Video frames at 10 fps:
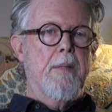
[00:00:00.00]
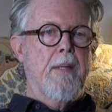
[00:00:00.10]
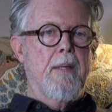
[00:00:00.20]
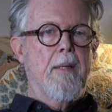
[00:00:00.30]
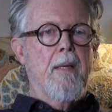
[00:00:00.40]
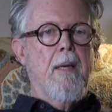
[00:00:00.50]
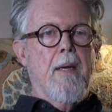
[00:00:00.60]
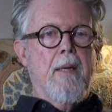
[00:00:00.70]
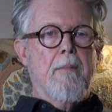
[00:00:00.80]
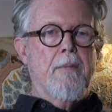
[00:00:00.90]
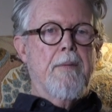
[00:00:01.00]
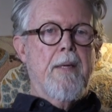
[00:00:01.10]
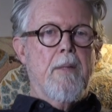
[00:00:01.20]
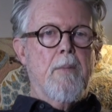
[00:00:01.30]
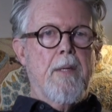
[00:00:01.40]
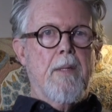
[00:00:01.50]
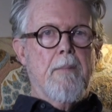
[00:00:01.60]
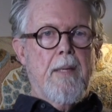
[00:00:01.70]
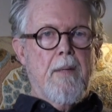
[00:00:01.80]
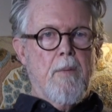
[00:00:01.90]
by then. My father went into
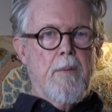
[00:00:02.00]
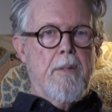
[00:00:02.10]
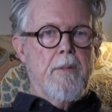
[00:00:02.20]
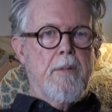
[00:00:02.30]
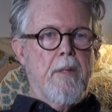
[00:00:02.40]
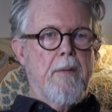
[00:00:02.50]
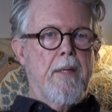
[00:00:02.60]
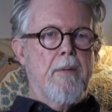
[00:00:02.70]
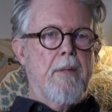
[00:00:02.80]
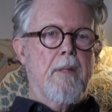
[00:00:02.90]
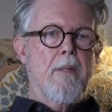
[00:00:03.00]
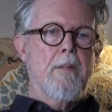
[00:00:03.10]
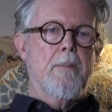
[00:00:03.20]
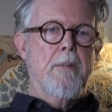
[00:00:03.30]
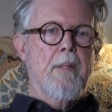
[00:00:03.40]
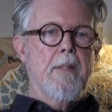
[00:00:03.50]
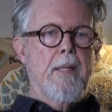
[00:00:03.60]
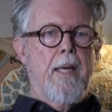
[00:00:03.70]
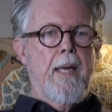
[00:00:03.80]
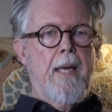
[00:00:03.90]
Mount Royal Geriatric Hospital
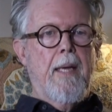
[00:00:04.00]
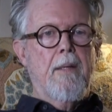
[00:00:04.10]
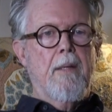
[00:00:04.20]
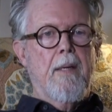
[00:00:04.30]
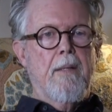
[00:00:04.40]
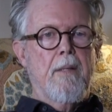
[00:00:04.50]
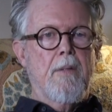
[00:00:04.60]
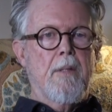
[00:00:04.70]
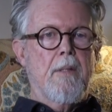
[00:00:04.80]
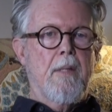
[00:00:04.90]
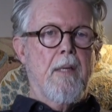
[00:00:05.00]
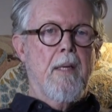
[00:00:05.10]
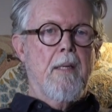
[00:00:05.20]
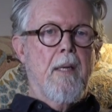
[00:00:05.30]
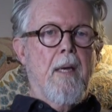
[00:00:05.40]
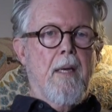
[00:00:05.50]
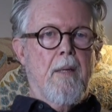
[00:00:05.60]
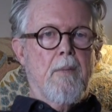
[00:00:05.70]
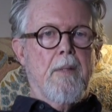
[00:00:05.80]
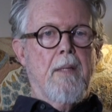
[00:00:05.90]
in 1968.
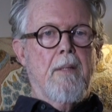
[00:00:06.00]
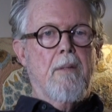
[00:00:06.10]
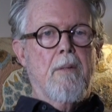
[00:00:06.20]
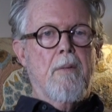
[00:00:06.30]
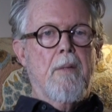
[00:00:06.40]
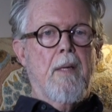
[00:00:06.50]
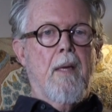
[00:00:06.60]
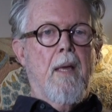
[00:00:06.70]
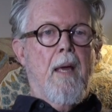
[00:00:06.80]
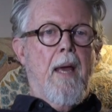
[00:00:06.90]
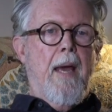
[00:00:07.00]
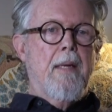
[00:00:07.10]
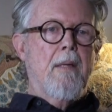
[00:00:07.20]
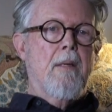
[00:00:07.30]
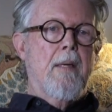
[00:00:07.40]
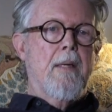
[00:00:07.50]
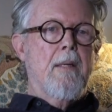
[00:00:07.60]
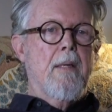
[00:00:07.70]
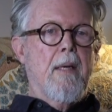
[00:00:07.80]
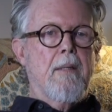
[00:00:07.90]
He was 82 then, and he died
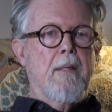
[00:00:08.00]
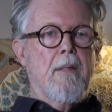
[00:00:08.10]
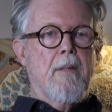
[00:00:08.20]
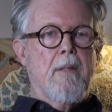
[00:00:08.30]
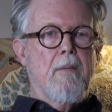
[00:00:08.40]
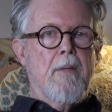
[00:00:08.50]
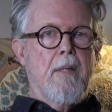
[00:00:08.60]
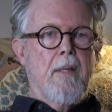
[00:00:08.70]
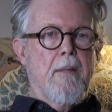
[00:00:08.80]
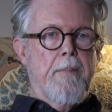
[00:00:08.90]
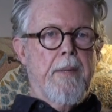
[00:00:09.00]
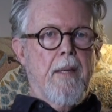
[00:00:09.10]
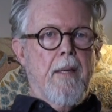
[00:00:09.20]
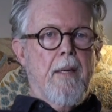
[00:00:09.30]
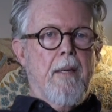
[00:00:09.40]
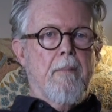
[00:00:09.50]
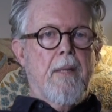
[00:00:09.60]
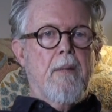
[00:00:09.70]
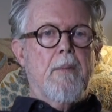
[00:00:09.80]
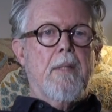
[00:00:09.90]
in 1970.
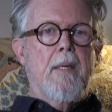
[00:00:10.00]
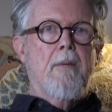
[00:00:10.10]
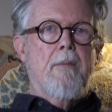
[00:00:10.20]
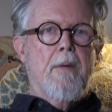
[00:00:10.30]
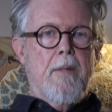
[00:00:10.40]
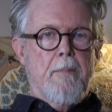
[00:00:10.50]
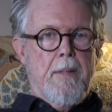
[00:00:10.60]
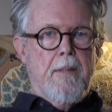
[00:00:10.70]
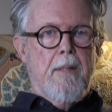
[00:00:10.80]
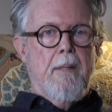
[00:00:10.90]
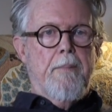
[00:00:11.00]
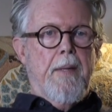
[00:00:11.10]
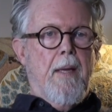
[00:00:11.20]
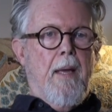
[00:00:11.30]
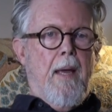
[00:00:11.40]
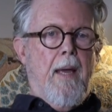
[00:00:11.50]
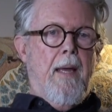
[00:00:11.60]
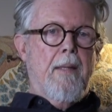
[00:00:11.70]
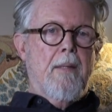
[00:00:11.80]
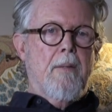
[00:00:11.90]
Mother was getting very busy,
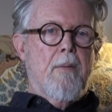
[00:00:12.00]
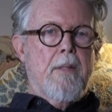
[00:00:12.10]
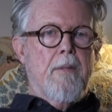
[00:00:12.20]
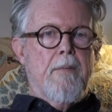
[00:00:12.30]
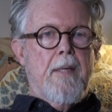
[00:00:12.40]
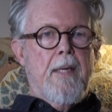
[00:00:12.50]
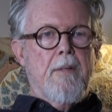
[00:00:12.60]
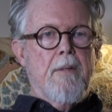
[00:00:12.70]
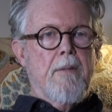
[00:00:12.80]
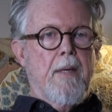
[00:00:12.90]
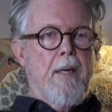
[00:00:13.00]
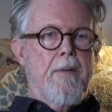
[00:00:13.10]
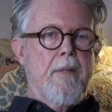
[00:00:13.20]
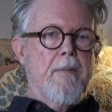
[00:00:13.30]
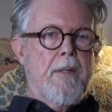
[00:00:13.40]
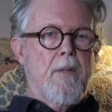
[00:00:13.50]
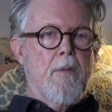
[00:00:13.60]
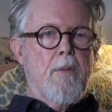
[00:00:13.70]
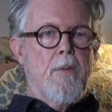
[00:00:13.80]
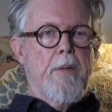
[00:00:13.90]
and the director of the National Gallery of
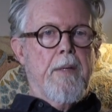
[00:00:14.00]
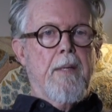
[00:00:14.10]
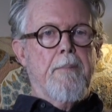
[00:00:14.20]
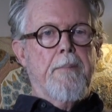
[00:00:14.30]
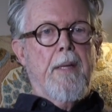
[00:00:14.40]
Victoria,